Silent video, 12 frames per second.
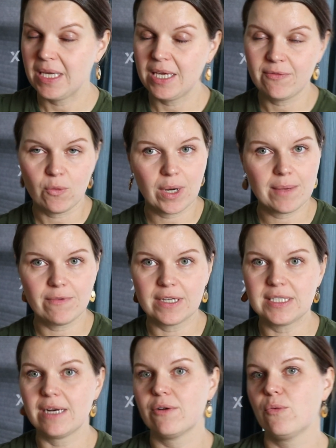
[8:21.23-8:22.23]
Even when I'm
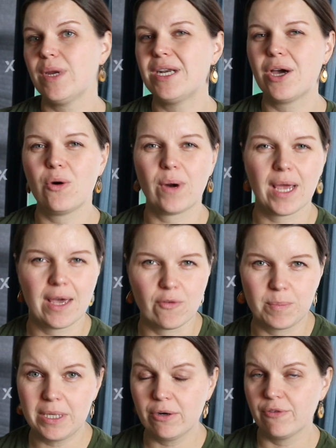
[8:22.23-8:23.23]
venting out a window, when I have a
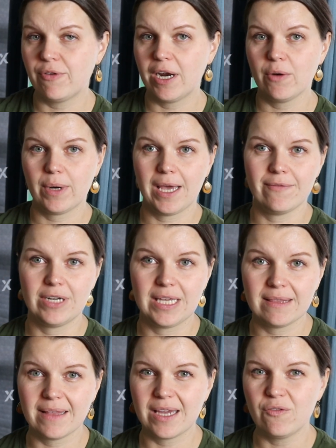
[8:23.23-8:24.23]
purifier, when I have an
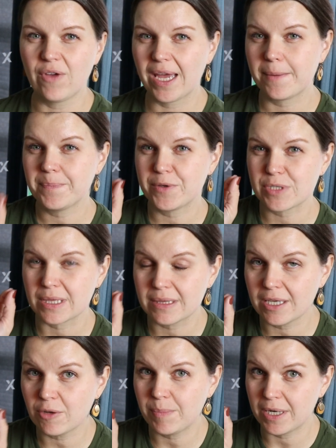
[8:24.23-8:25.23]
inline fan, there's a
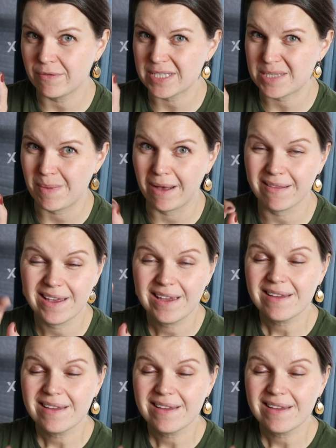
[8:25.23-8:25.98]
little bit of a smell.